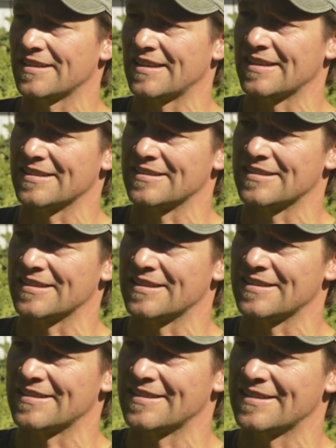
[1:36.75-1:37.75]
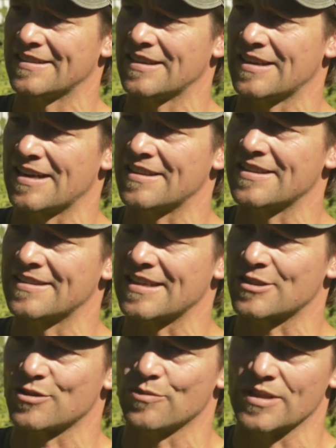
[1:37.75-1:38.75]
And uh, I think
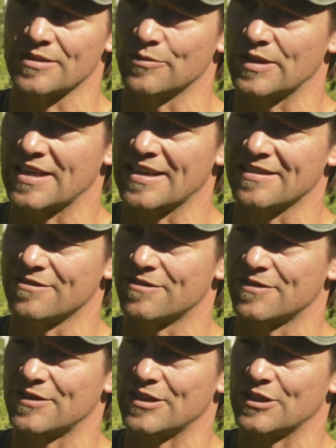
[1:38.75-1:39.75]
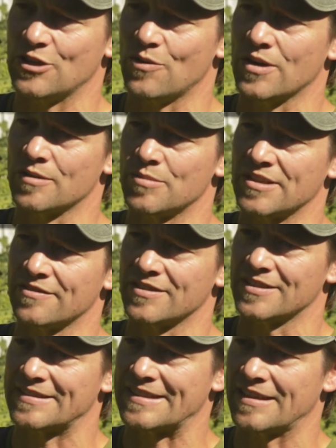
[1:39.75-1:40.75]
that's the one we kind of go on a bit of
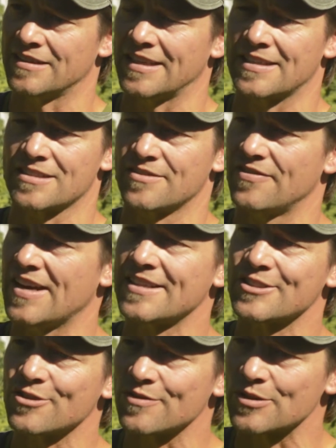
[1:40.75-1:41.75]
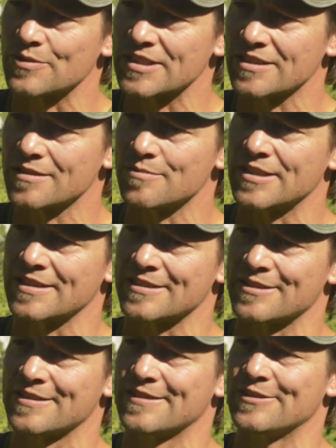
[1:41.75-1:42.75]
a lettuce fast over the winter
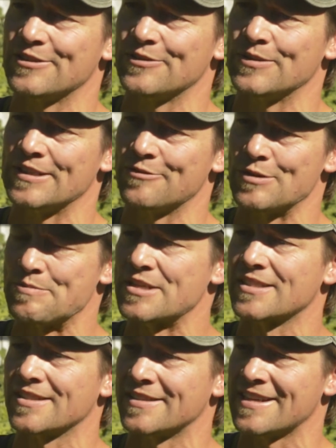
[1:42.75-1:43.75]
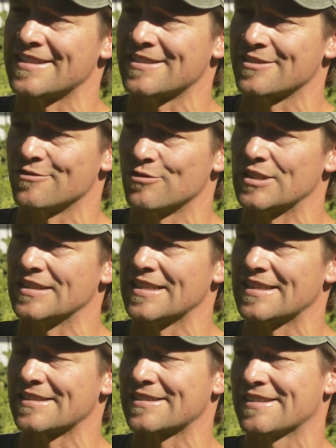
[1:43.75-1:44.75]
because we we miss the taste of real
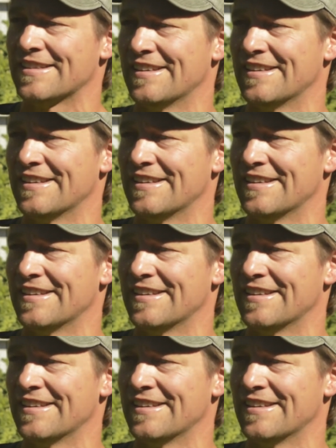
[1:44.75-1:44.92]
lettuce.